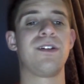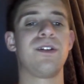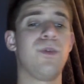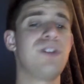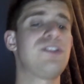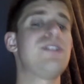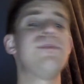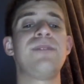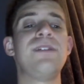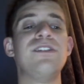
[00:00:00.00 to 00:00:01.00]
what do you
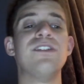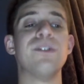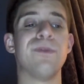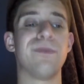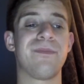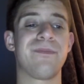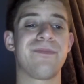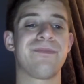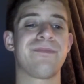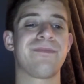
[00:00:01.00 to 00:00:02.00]
make me do?
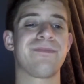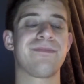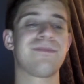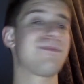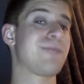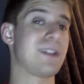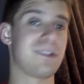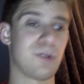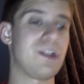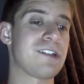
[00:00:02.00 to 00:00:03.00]

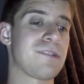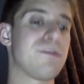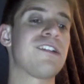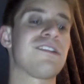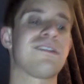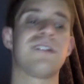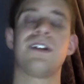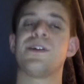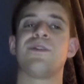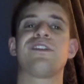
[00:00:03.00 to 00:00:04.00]
So Lex Bliss
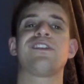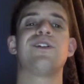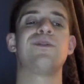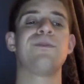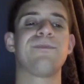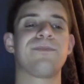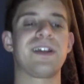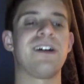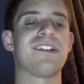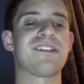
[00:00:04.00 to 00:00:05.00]
was shown
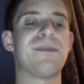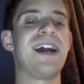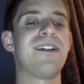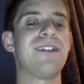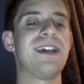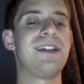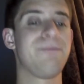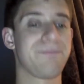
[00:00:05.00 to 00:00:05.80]
uh, smiling.